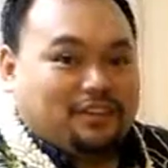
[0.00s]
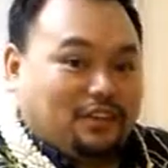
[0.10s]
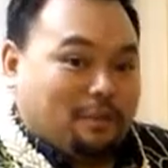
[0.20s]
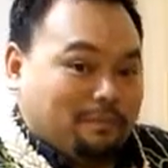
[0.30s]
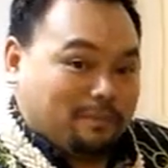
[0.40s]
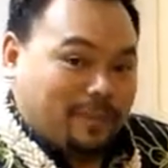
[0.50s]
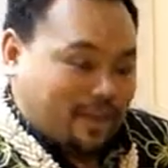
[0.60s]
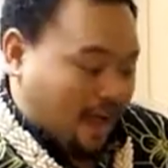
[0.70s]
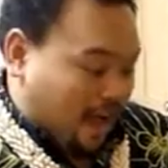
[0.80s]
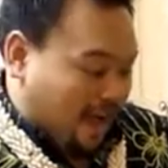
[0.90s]
So,
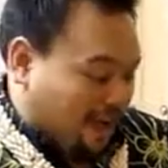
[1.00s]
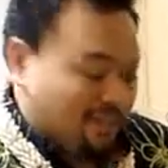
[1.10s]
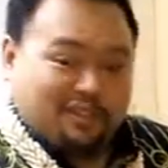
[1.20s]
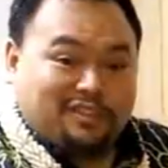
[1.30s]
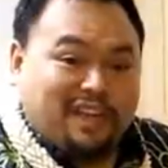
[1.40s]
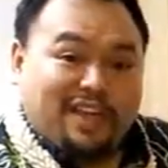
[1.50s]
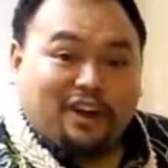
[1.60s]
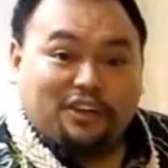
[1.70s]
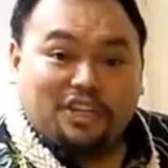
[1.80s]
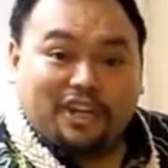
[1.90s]
looks like
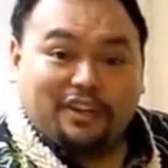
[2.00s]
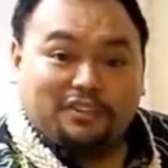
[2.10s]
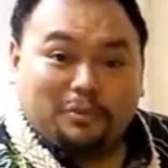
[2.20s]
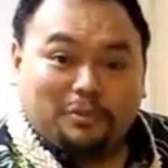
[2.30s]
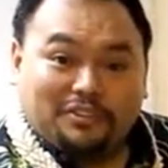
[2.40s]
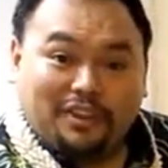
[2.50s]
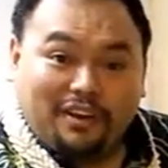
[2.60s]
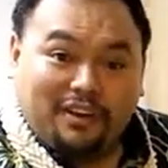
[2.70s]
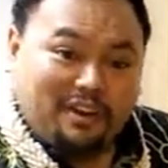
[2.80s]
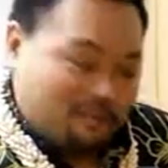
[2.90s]
our chicken is almost done.
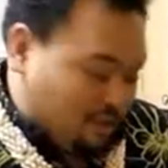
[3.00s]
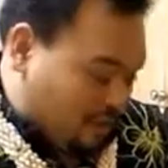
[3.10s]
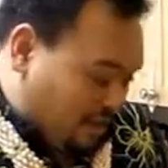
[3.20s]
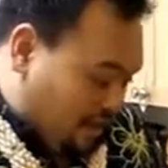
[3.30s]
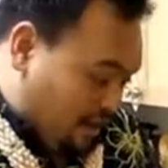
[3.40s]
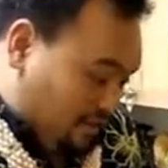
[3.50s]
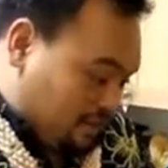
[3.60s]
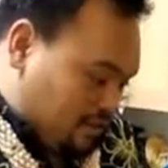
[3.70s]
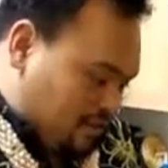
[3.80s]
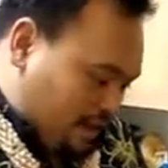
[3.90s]
Look at here, it
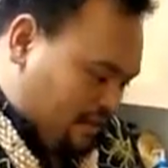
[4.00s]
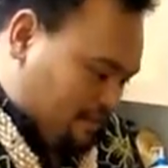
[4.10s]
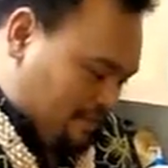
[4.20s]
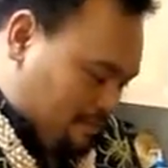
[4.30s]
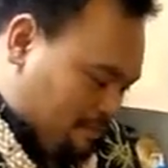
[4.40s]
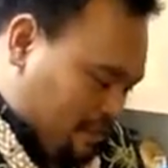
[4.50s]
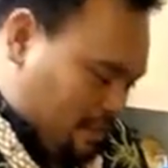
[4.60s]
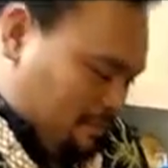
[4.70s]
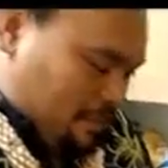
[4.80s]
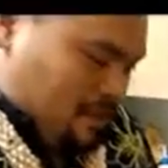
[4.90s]
looks nice and plump,